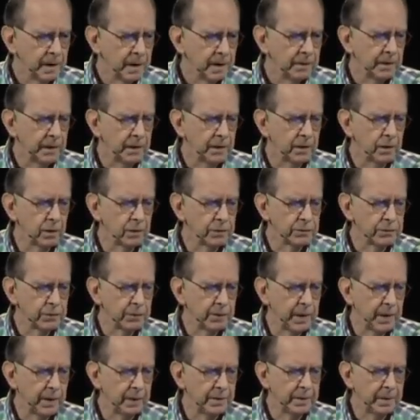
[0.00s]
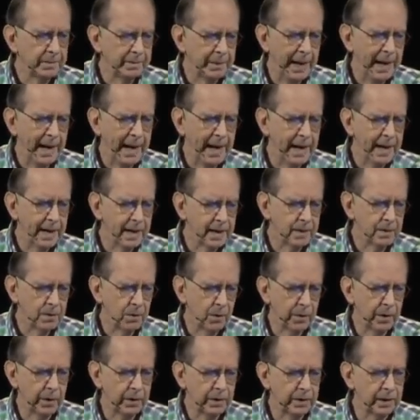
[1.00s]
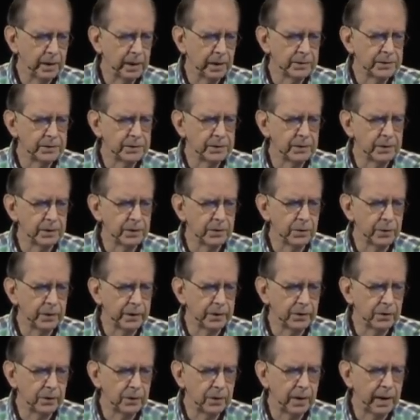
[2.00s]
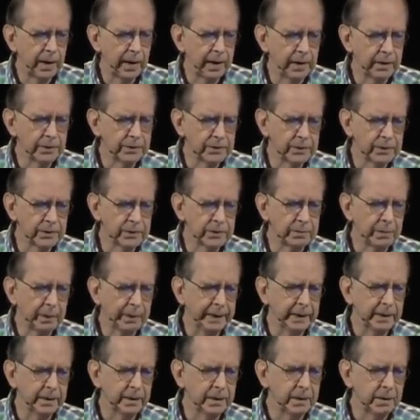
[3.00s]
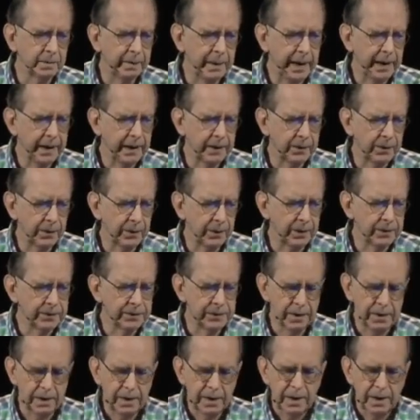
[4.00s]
Then it goes around the back where it gets the adrenal glands, the spleen and the pancreas.